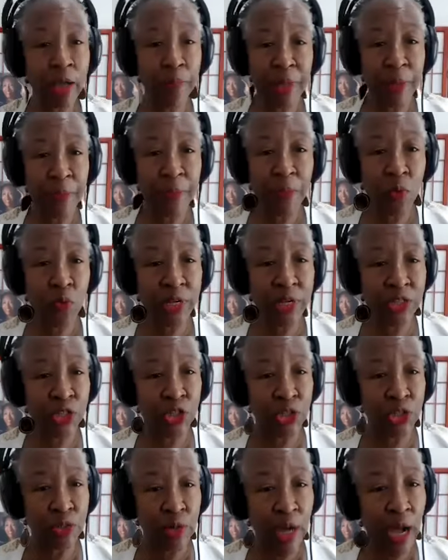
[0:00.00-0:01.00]
people
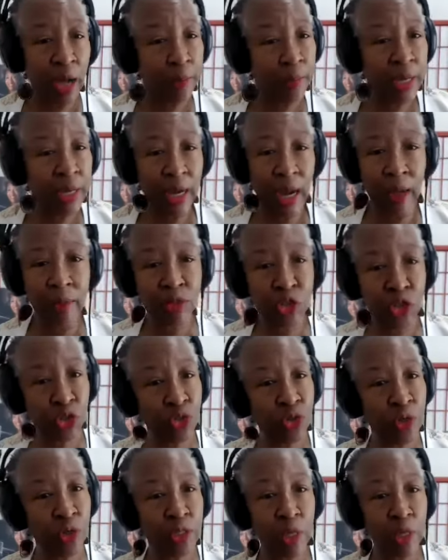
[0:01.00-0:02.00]
reach you? I mean, I'm
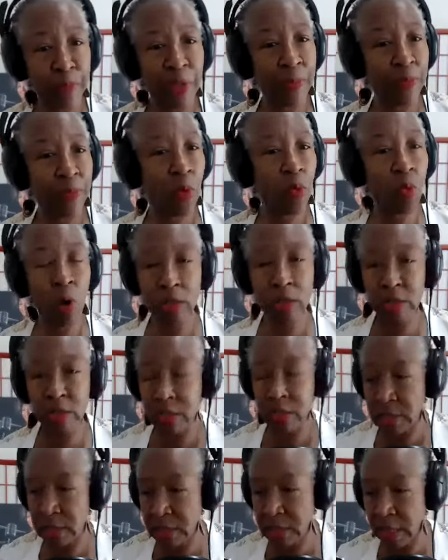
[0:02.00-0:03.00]
sure that people want to
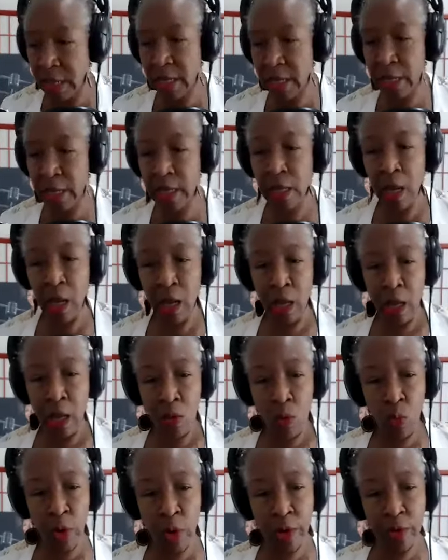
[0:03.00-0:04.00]
stay
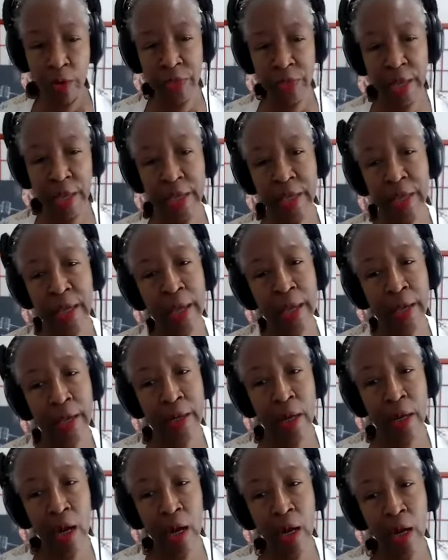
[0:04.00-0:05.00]
where they
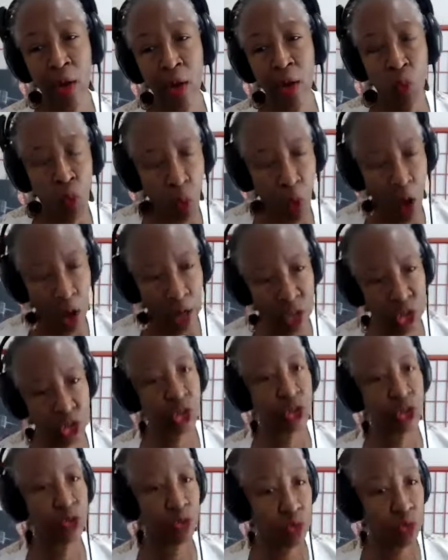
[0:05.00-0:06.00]
can watch
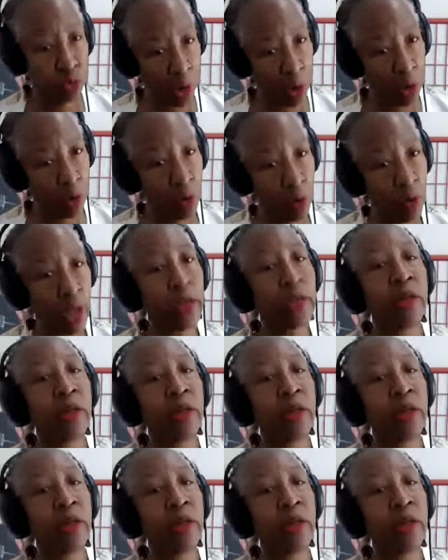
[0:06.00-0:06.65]
you grow and